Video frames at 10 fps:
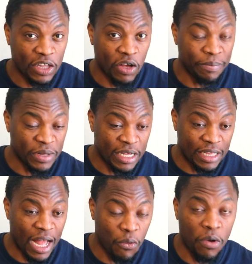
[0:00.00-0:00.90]
this company
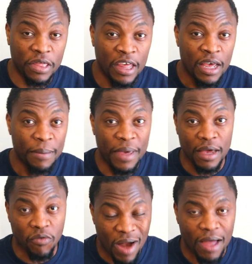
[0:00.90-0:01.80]
is not worth
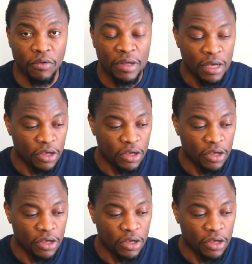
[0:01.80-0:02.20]
being around.